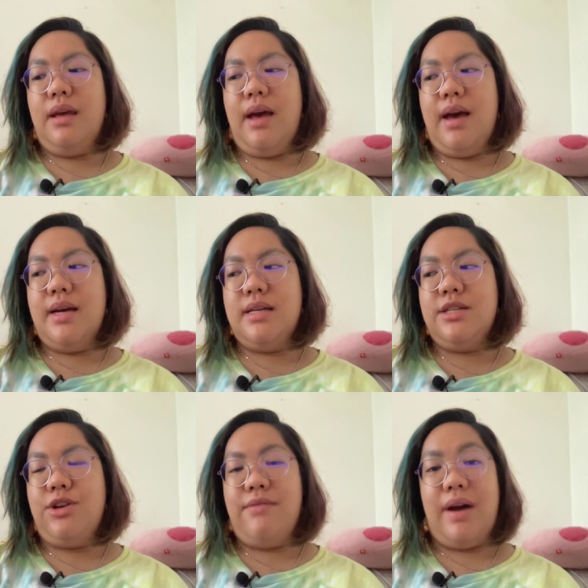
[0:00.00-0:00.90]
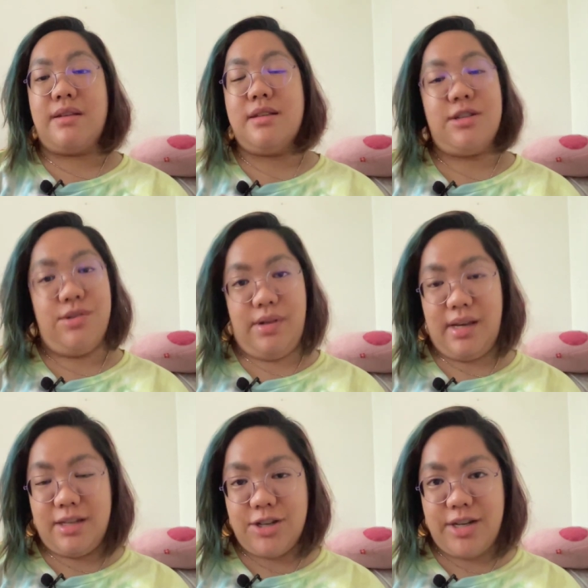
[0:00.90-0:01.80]
and you have access to the
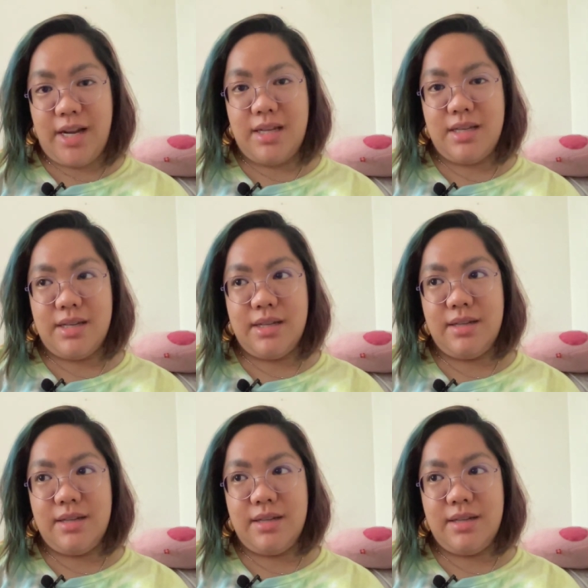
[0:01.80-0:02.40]
internet,